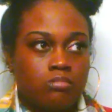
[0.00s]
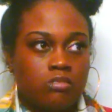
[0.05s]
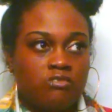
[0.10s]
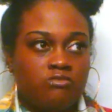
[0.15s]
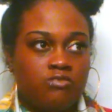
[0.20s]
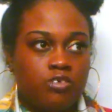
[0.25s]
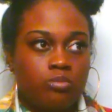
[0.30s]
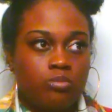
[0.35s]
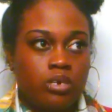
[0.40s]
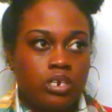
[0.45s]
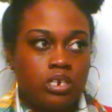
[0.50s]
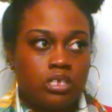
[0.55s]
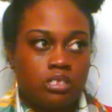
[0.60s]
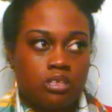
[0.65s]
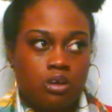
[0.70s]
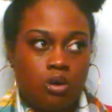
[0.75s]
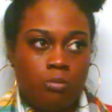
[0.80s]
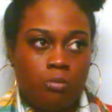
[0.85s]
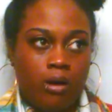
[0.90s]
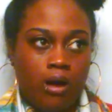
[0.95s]
A few
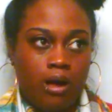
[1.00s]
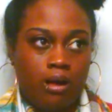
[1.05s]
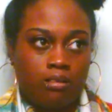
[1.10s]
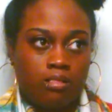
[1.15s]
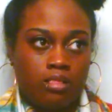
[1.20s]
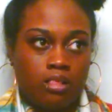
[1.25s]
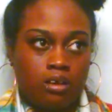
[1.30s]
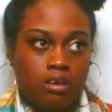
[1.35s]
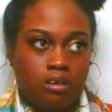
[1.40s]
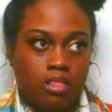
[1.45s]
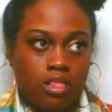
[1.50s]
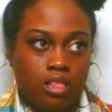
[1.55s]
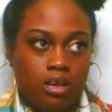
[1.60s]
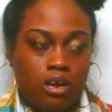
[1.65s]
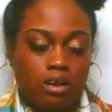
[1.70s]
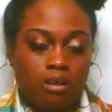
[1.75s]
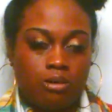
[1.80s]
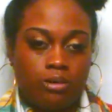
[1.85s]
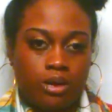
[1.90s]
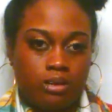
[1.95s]
minutes go by.
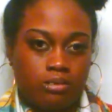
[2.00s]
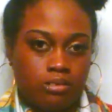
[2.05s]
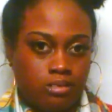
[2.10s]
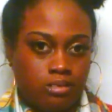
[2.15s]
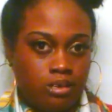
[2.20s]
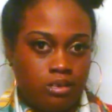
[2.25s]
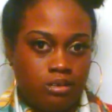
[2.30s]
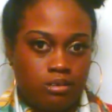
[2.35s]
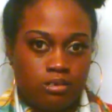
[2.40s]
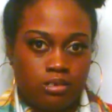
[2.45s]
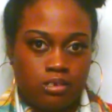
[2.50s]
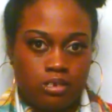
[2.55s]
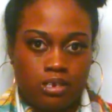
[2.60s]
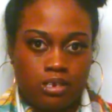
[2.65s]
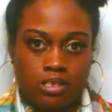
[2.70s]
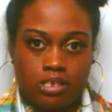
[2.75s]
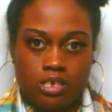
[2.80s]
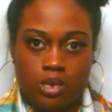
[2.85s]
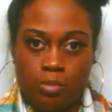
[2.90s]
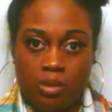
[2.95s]
I go downstairs and
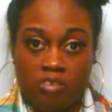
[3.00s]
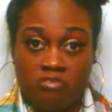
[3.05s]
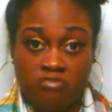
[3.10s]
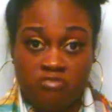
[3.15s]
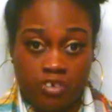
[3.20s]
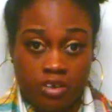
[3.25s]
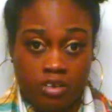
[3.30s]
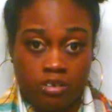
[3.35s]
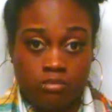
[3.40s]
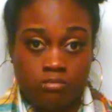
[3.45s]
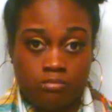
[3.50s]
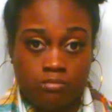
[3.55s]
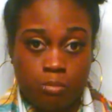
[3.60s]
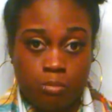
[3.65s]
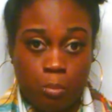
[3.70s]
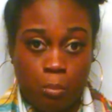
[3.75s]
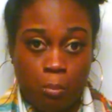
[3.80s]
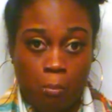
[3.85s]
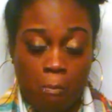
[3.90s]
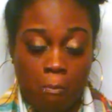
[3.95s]
I tell my friend
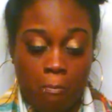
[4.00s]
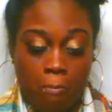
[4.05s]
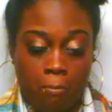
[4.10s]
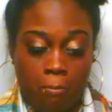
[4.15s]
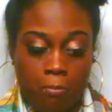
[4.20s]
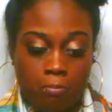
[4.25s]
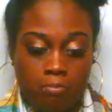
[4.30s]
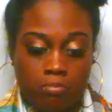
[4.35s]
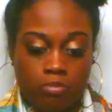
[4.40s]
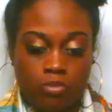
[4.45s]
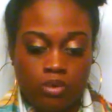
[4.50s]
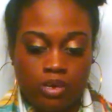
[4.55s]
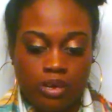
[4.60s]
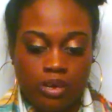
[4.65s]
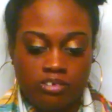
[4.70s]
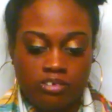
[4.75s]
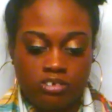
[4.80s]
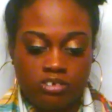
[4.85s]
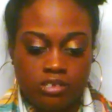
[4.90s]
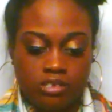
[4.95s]
what
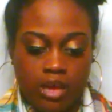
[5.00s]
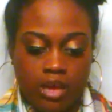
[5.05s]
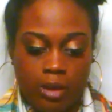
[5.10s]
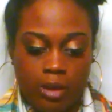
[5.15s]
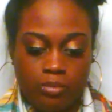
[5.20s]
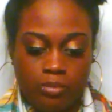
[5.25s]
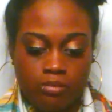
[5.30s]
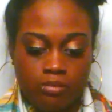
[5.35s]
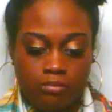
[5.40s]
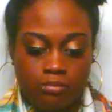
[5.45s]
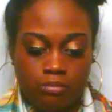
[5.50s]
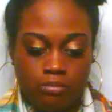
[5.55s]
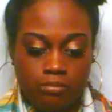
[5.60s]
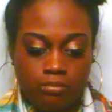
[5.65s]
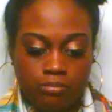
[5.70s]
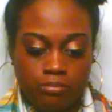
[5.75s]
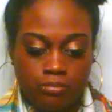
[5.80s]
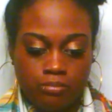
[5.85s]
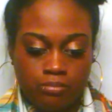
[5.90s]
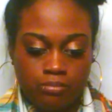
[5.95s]
had just happened.
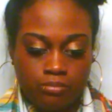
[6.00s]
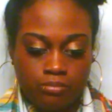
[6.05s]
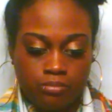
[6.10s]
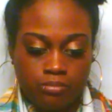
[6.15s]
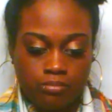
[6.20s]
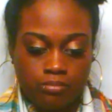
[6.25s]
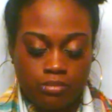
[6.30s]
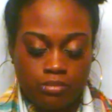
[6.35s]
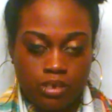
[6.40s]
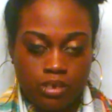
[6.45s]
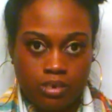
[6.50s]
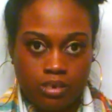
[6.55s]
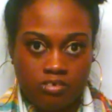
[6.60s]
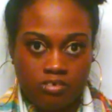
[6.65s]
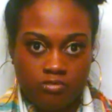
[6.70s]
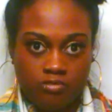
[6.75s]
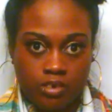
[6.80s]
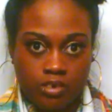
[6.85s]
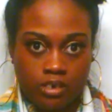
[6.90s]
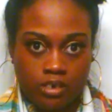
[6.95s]
And her
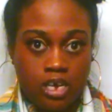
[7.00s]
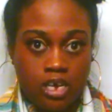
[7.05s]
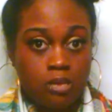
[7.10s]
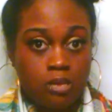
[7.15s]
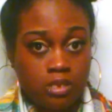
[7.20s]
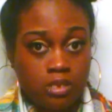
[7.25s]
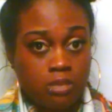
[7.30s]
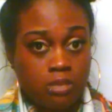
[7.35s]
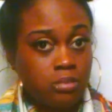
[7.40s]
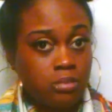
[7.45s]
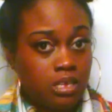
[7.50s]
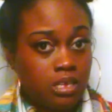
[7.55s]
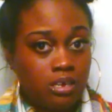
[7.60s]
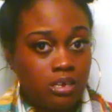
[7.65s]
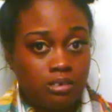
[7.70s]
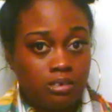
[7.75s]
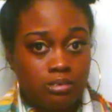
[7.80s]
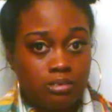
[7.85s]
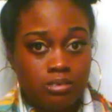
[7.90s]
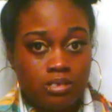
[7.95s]
friend comes
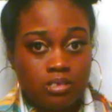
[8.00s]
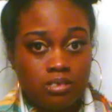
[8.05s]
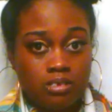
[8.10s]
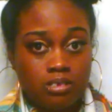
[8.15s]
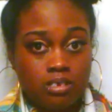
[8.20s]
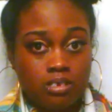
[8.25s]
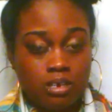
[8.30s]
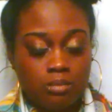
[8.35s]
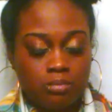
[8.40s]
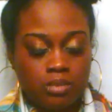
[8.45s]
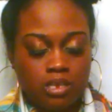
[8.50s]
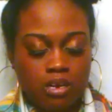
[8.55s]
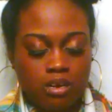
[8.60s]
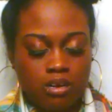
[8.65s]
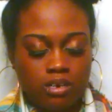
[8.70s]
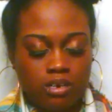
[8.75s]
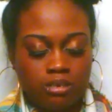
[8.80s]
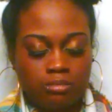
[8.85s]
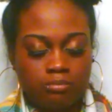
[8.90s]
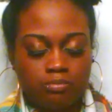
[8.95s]
upstairs.
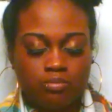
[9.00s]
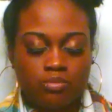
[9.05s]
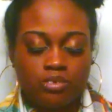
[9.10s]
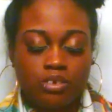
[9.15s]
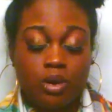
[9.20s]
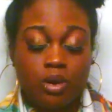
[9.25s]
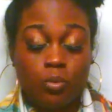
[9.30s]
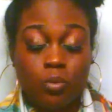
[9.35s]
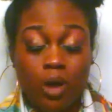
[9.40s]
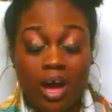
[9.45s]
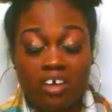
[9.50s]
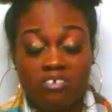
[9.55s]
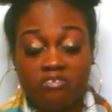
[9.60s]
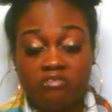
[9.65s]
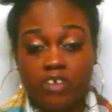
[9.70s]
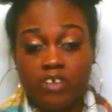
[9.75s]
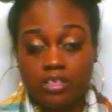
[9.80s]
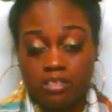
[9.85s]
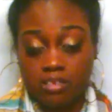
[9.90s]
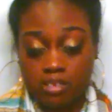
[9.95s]
her
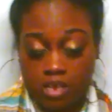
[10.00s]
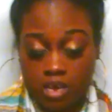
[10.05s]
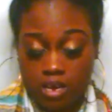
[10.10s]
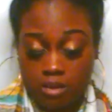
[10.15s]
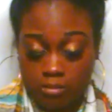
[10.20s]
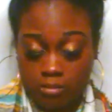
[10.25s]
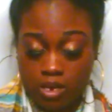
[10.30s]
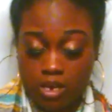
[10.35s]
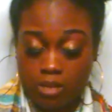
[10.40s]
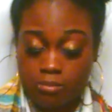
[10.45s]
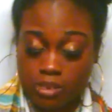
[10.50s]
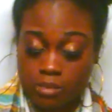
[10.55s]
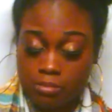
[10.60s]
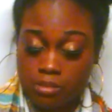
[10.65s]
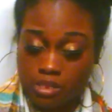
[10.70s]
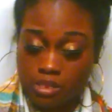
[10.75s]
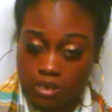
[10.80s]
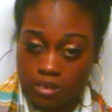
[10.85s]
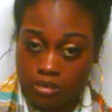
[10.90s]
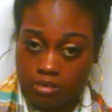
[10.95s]
wife at the time, comes
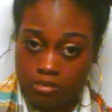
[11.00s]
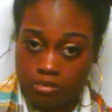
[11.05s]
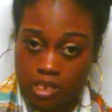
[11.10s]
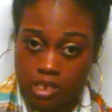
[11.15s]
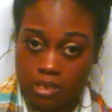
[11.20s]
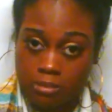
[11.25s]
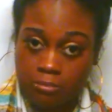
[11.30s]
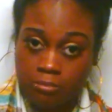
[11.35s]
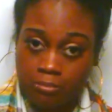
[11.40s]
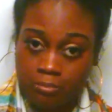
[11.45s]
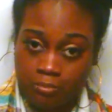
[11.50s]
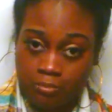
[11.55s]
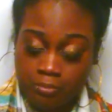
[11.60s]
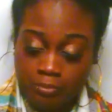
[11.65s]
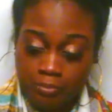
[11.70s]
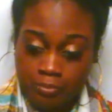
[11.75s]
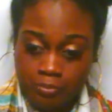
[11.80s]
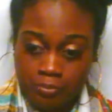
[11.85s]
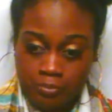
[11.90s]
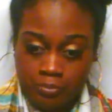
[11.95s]
upstairs.
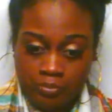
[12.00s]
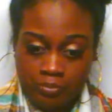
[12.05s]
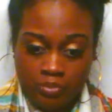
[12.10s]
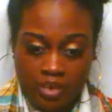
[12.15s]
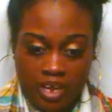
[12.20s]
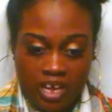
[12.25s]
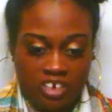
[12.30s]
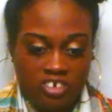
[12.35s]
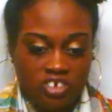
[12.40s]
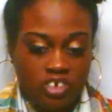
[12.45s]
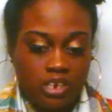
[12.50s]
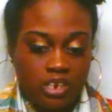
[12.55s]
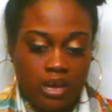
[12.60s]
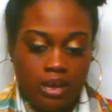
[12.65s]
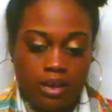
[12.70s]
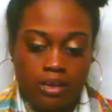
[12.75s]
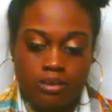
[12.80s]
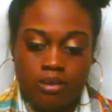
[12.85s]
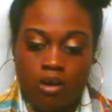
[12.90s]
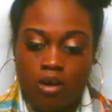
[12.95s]
And she
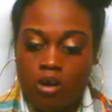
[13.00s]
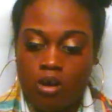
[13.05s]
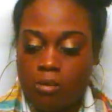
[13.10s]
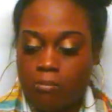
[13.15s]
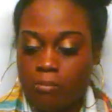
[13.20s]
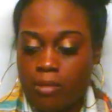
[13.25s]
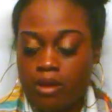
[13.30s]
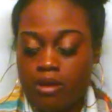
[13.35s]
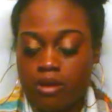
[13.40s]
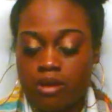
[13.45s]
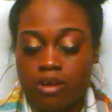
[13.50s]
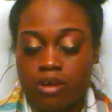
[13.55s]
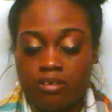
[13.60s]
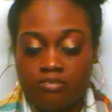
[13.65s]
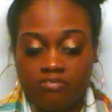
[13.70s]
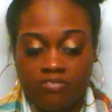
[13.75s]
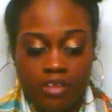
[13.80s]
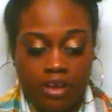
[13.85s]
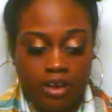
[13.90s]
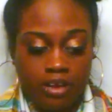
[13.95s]
like, "No, man,
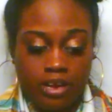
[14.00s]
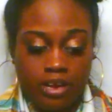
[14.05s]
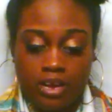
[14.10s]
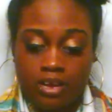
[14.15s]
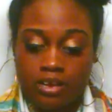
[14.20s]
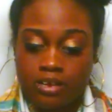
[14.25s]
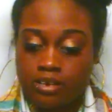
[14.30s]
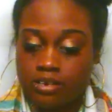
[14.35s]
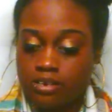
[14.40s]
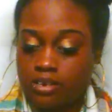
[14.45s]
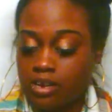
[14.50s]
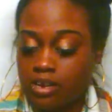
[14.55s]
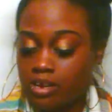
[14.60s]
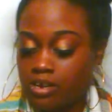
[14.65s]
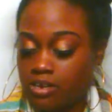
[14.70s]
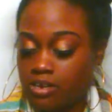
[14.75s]
F that.